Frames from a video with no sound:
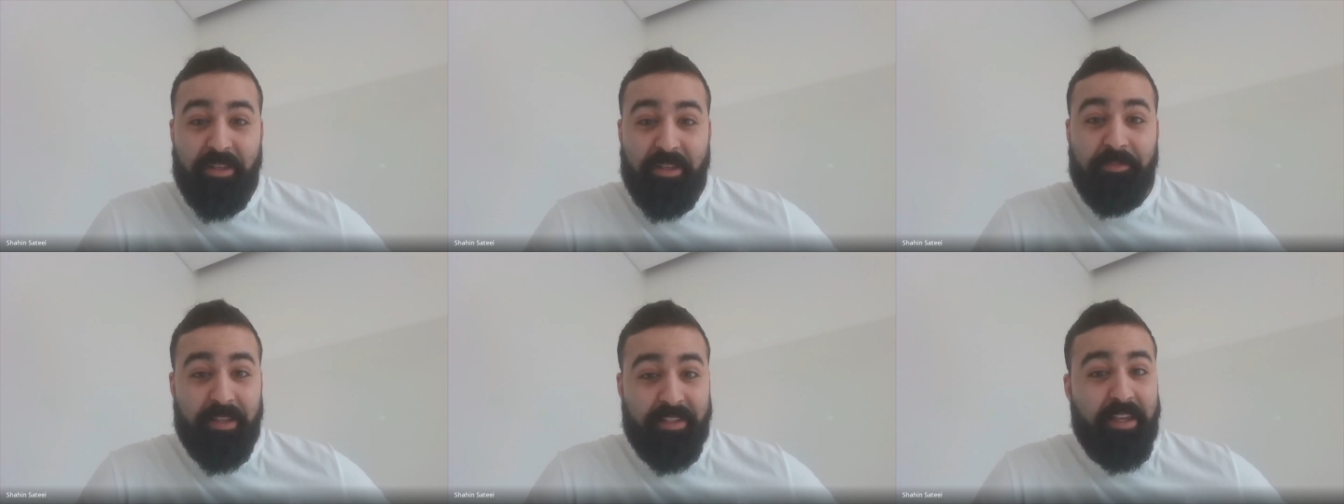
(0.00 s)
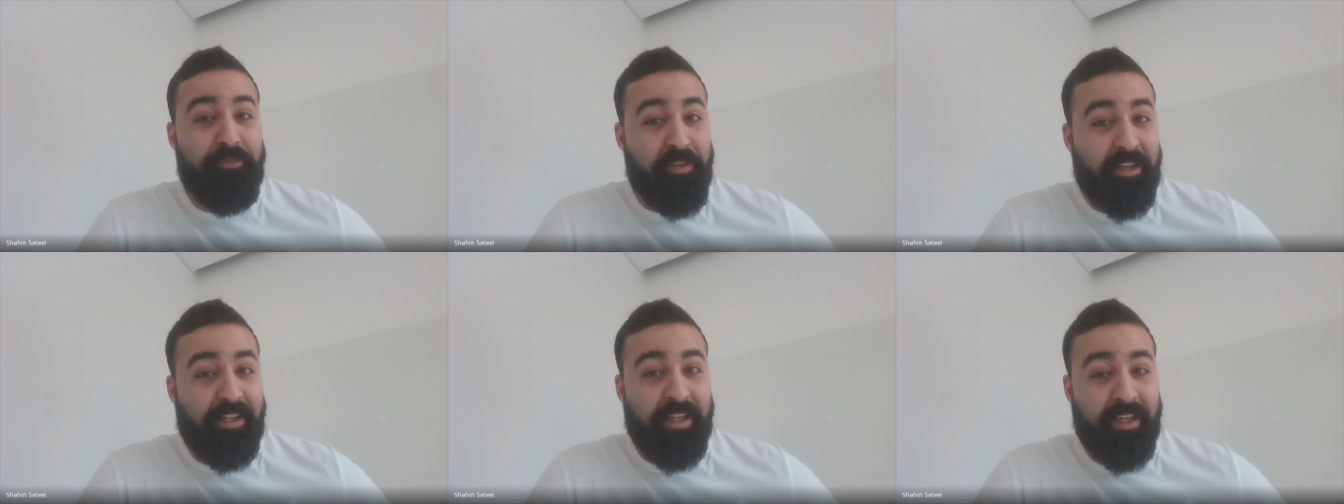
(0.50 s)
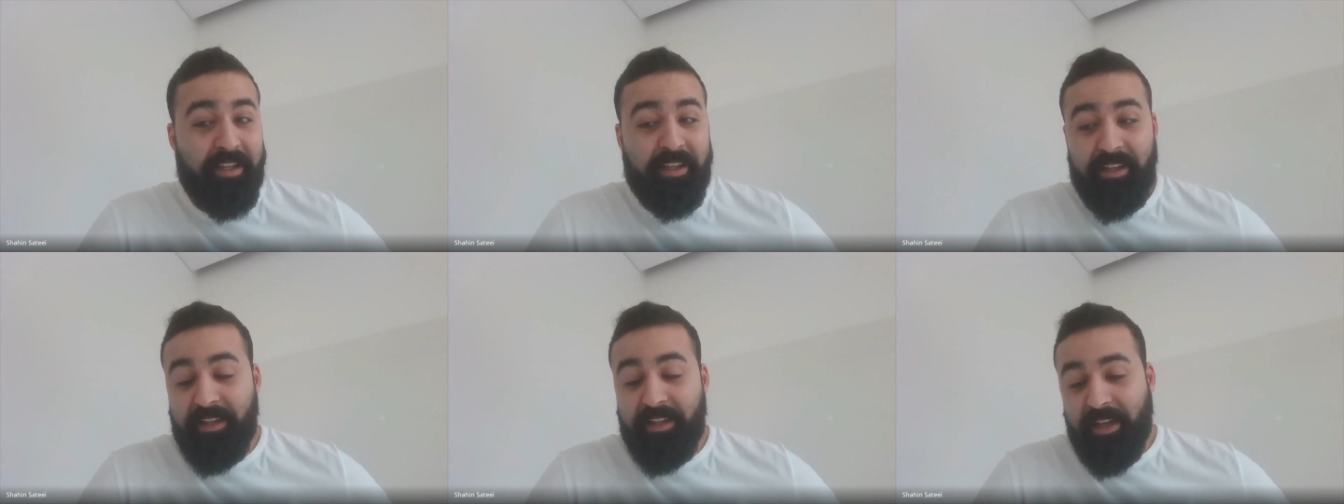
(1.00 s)
been specifically
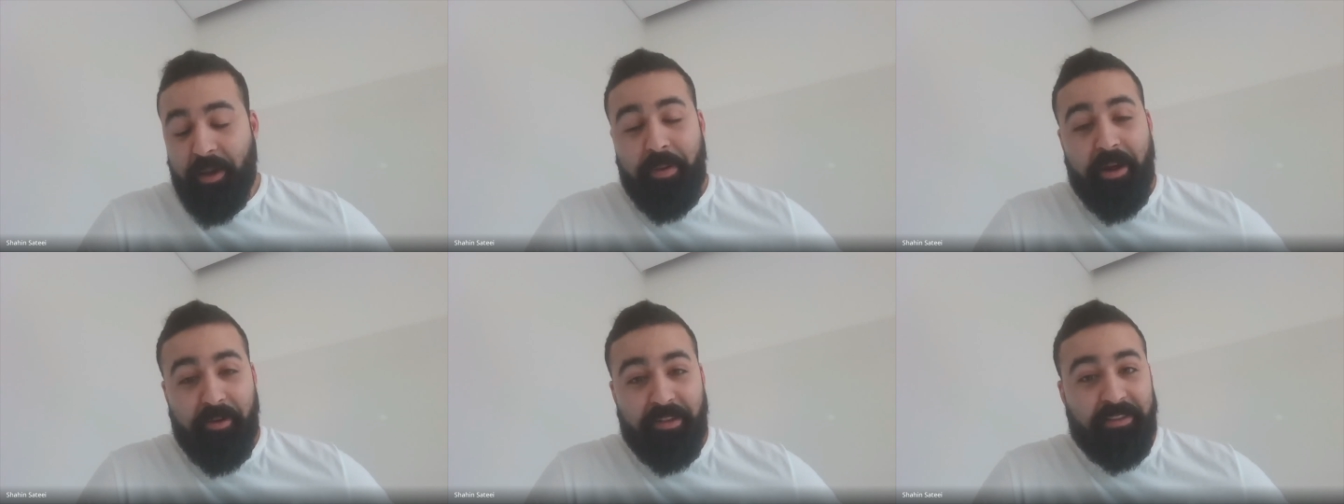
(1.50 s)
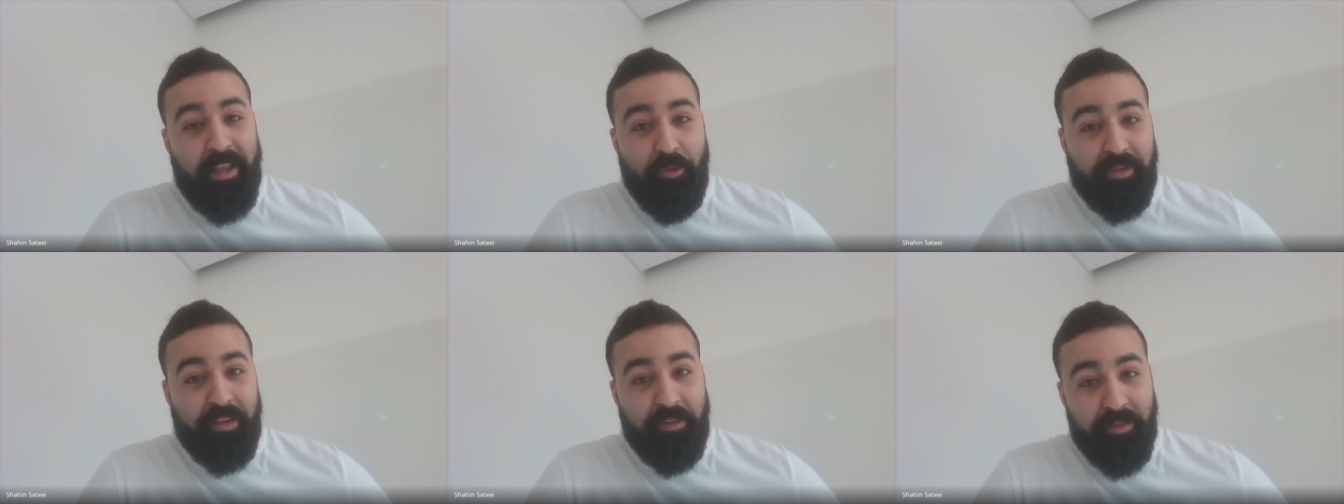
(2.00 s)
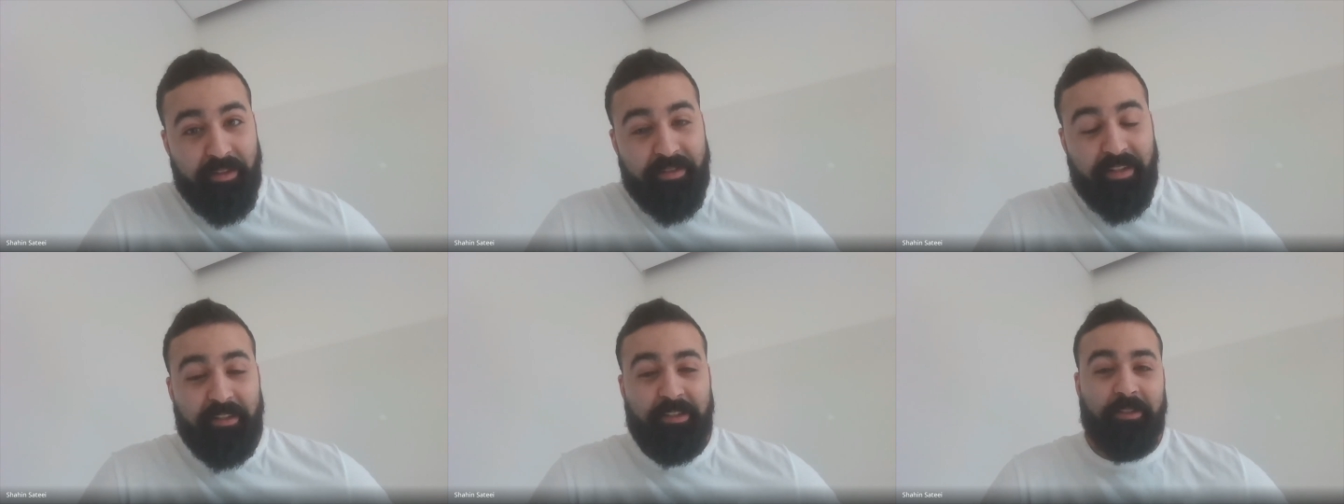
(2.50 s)
apparent now with the
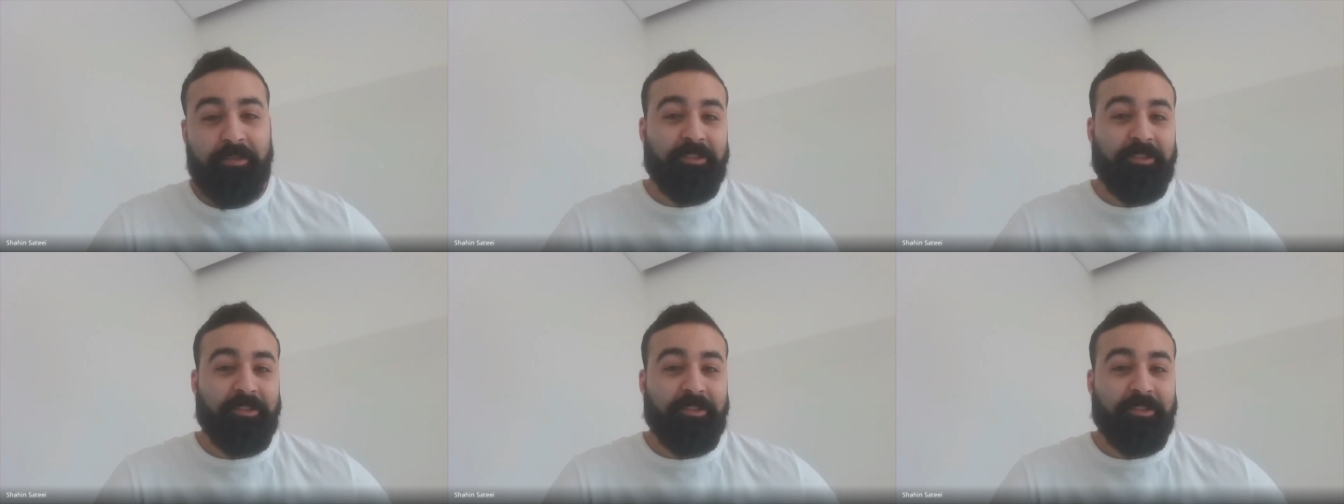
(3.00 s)
thesis,